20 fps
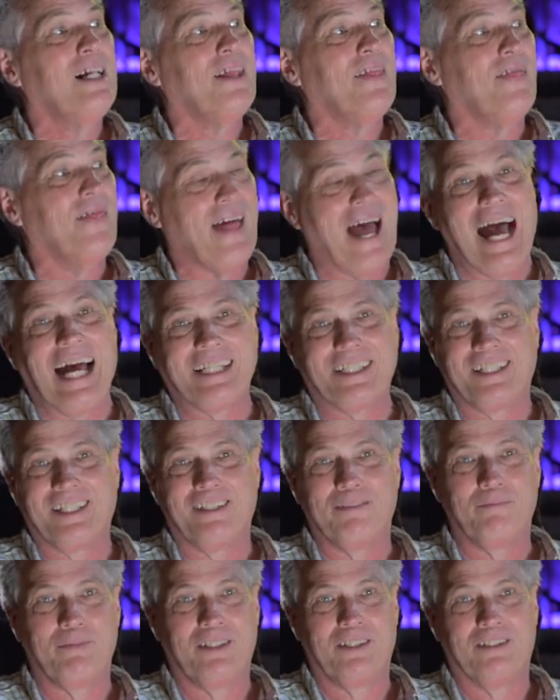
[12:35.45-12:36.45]
that
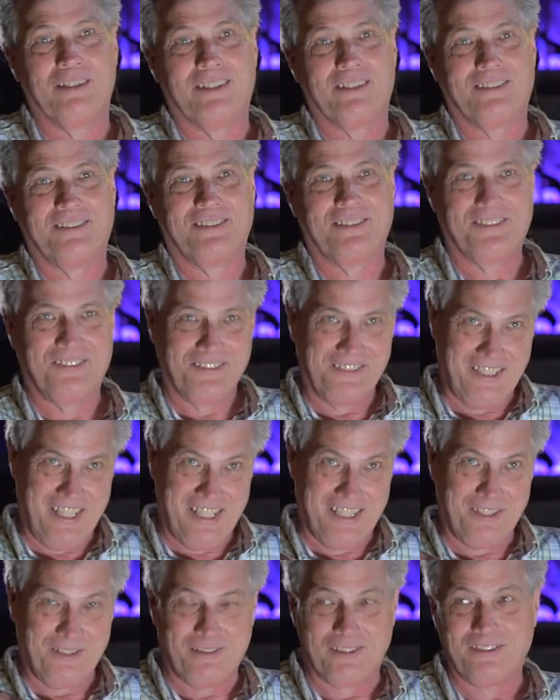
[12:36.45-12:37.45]
gave me the
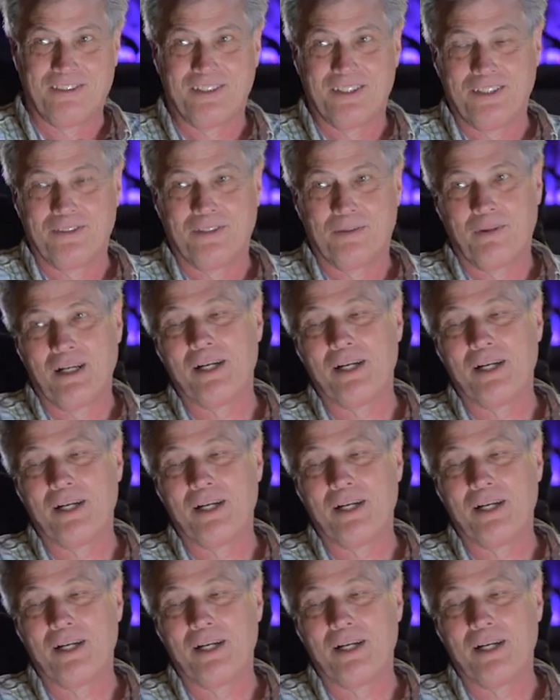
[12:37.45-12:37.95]
entrance into it.